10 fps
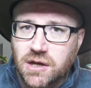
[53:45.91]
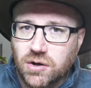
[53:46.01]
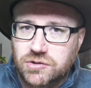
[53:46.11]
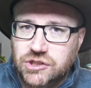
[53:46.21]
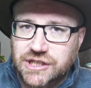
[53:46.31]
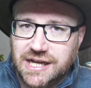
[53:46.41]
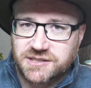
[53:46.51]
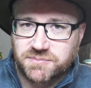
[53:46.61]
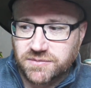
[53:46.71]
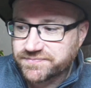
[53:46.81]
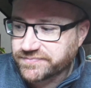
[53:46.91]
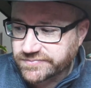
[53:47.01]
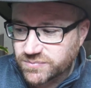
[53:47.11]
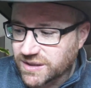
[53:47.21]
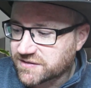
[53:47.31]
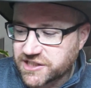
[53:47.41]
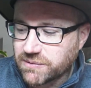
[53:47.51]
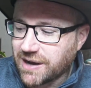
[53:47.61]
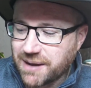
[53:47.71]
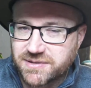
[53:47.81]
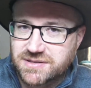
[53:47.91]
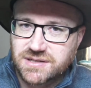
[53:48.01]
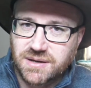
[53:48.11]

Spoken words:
unchecked, but we'll have to see what happens.